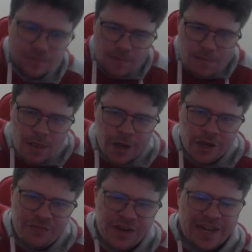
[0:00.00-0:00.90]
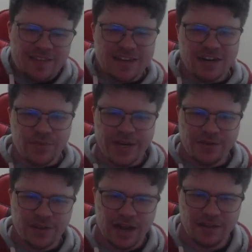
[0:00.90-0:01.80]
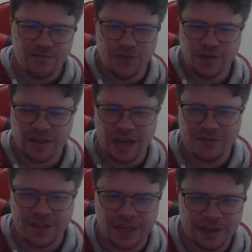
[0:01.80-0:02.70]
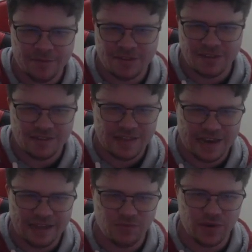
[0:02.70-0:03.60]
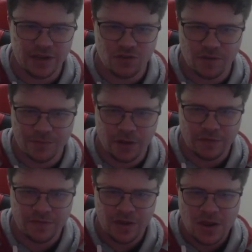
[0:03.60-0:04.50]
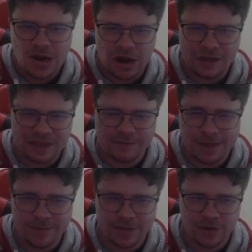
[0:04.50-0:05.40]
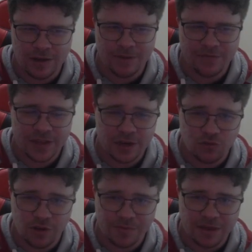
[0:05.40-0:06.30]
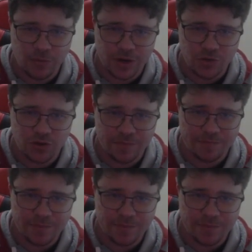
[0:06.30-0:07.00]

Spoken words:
I know Finlayson had a really good first half of the year, but since then he's really dropped off. I think it may be time, if they're going to drop someone, to drop...